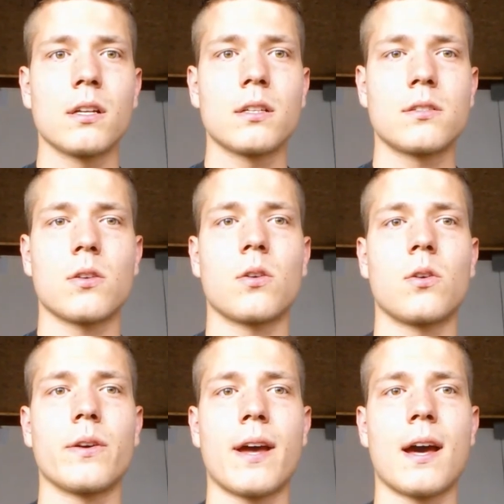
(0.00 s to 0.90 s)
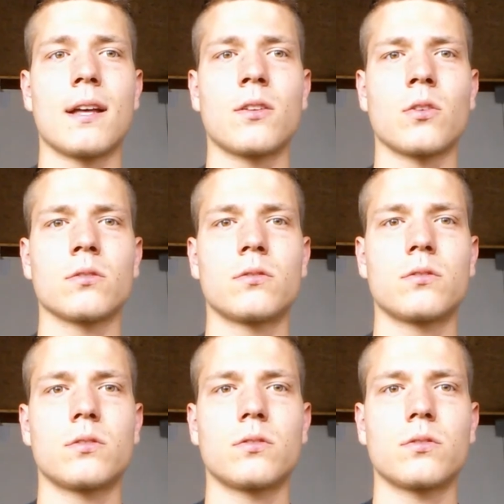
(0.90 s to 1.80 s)
So yeah, I don't
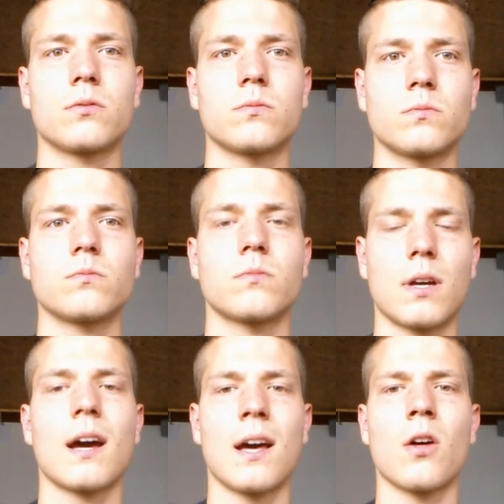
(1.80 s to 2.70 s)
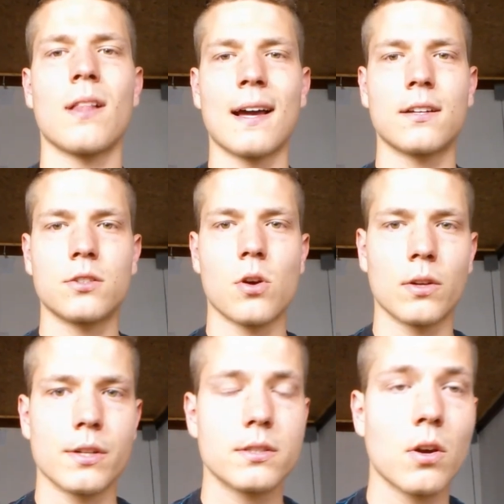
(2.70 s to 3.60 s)
like
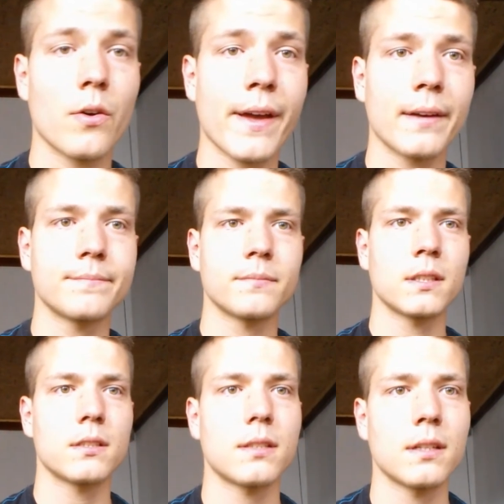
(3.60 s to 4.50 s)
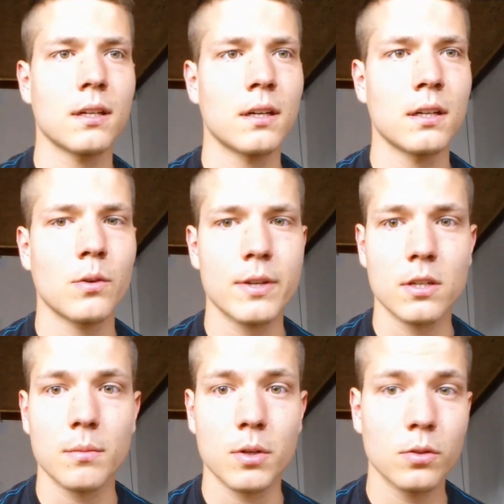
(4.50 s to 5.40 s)
shoulders. So yeah, this is
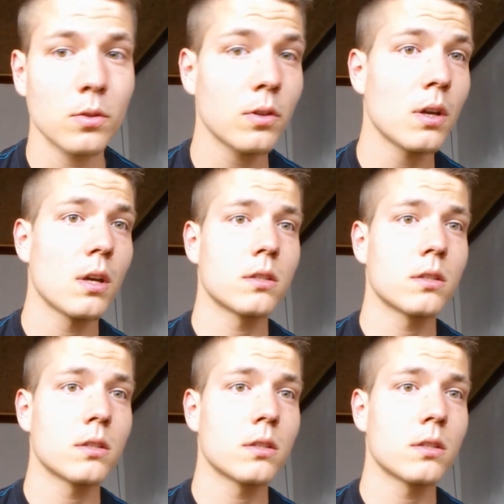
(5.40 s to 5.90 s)
question number two.